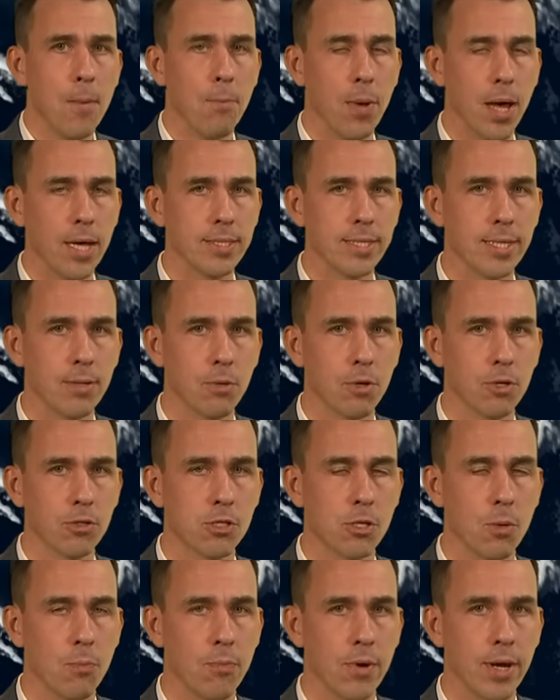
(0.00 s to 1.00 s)
but it will
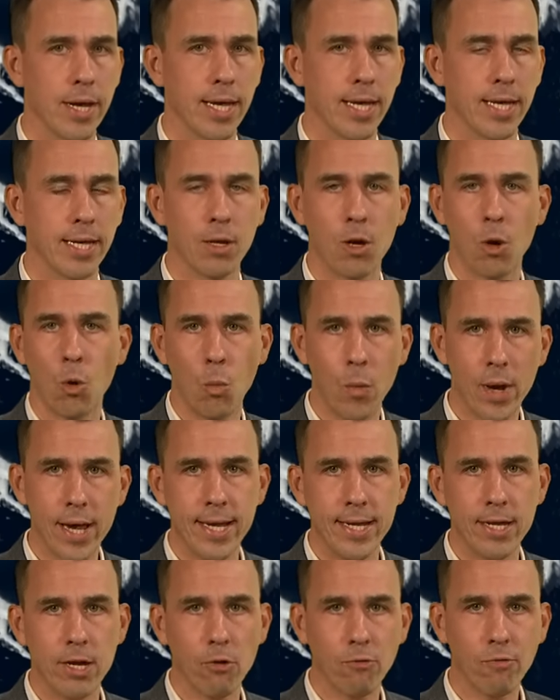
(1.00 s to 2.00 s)
also bring
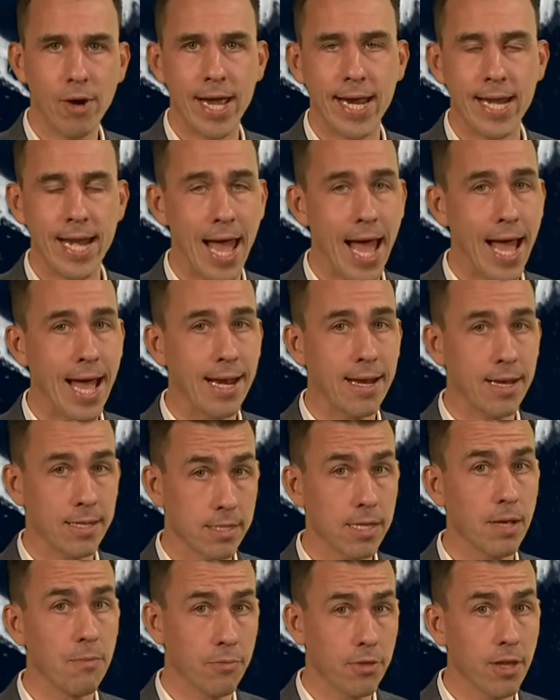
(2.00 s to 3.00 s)
wind, rain and
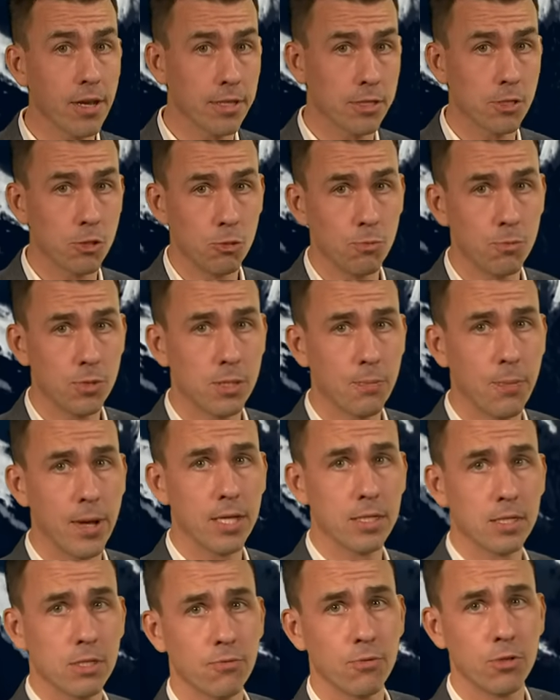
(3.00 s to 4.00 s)
some thunderstorms to
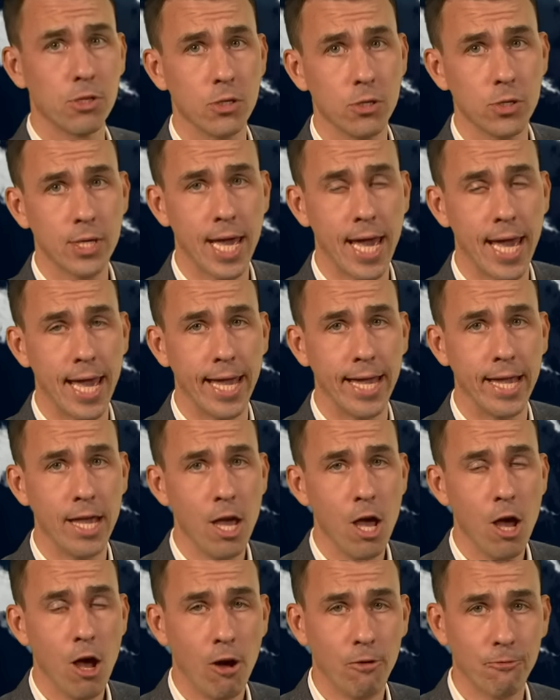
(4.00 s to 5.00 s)
parts of the UK
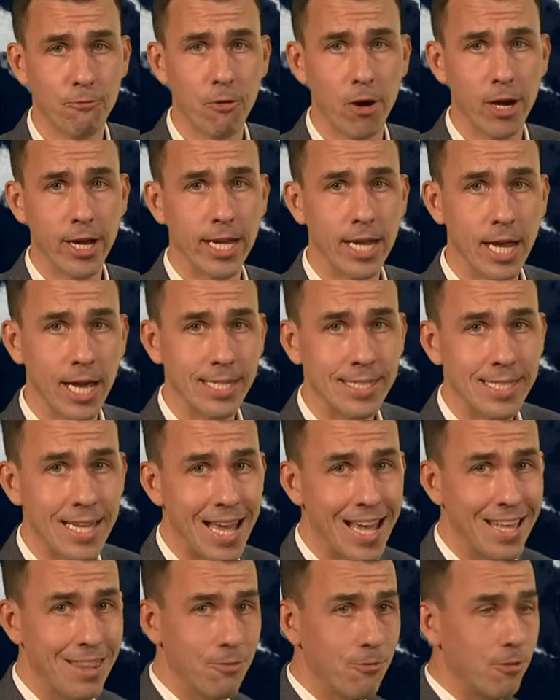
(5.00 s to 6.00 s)
on Friday night
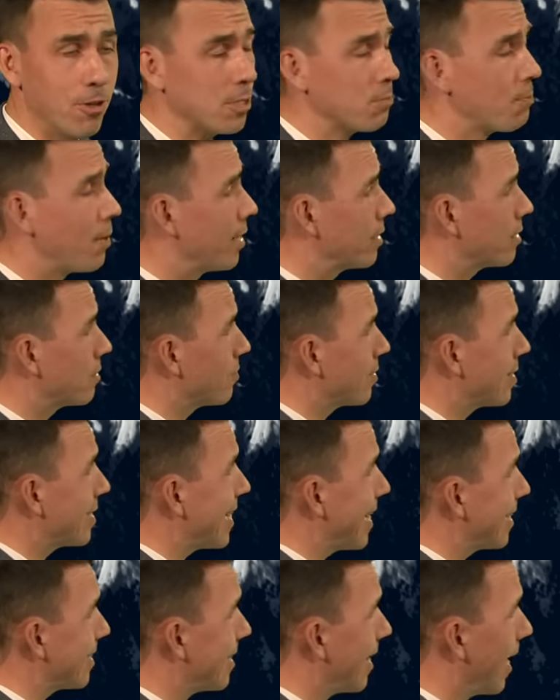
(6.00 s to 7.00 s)
and the first part of
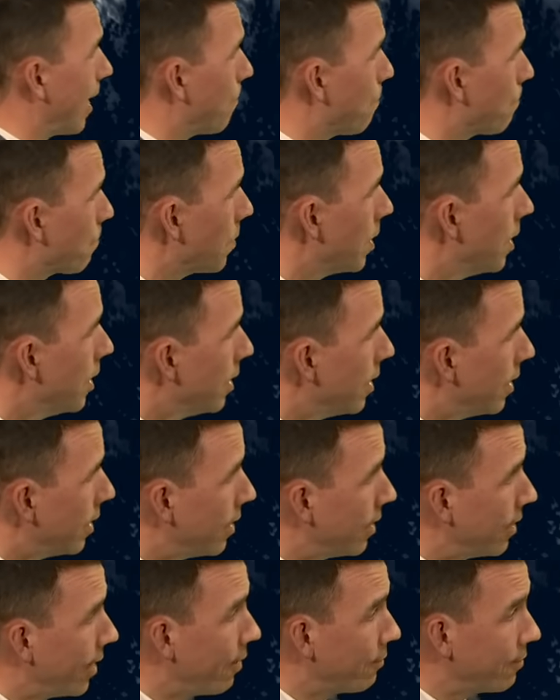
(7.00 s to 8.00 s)
Saturday.
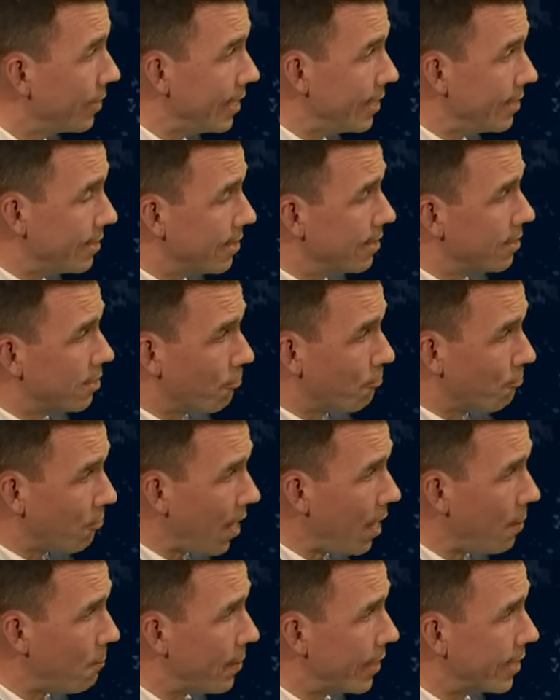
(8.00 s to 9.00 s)
Now, it's a
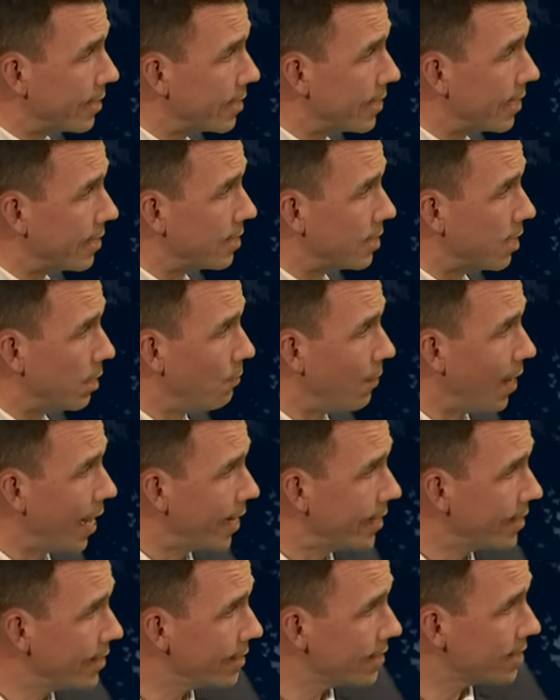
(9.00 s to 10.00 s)
developing system,
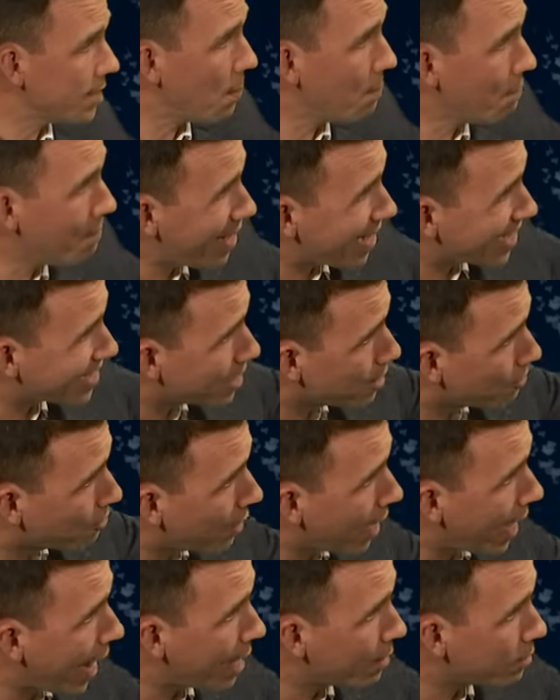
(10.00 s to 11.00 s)
and this massive
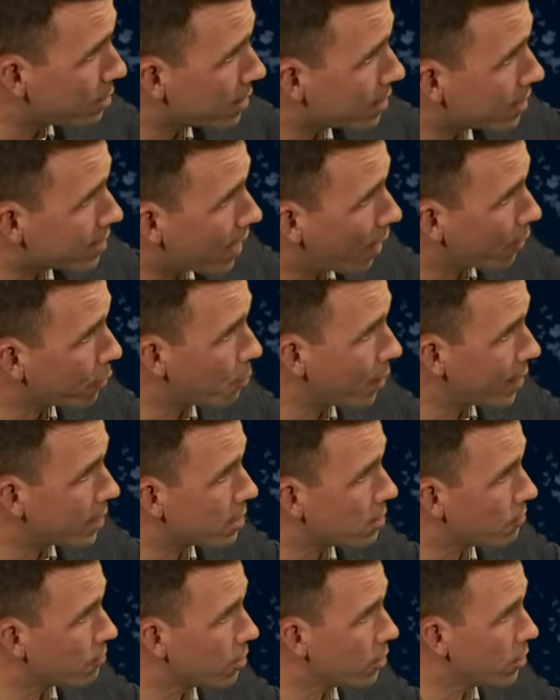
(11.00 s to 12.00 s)
cloud to the
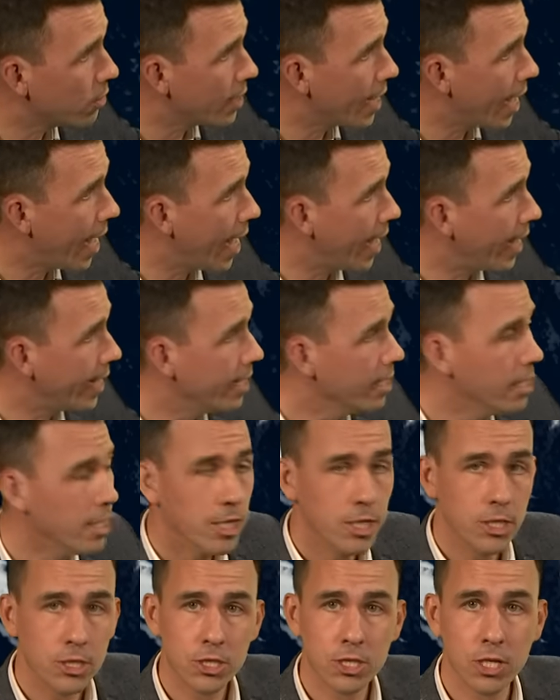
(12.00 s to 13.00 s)
southwest of the UK
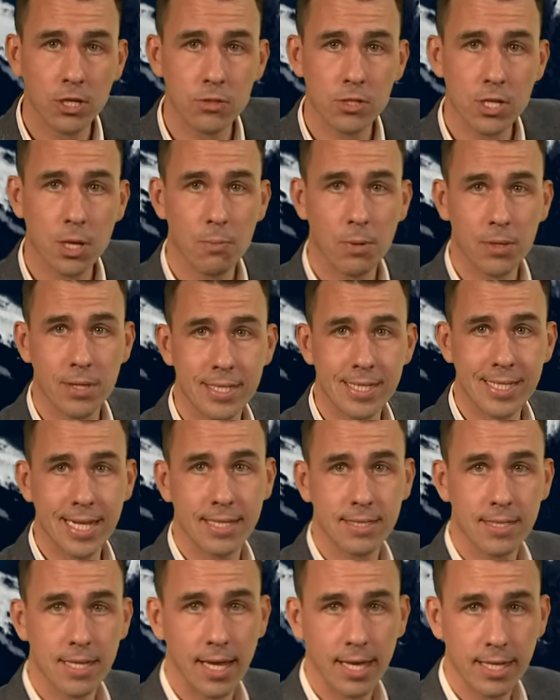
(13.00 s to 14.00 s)
shows up on the
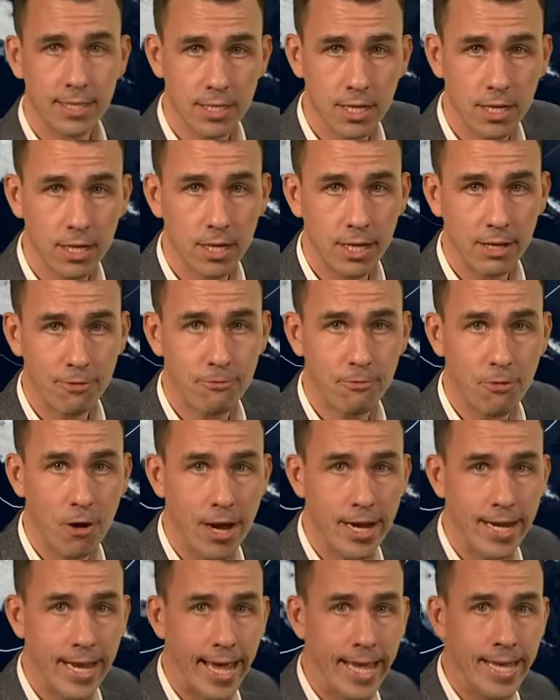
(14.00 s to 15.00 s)
satellites early
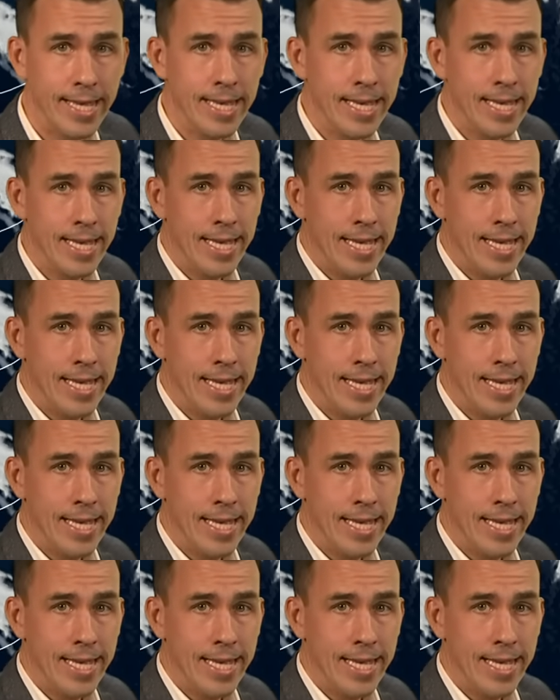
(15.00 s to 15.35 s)
Friday.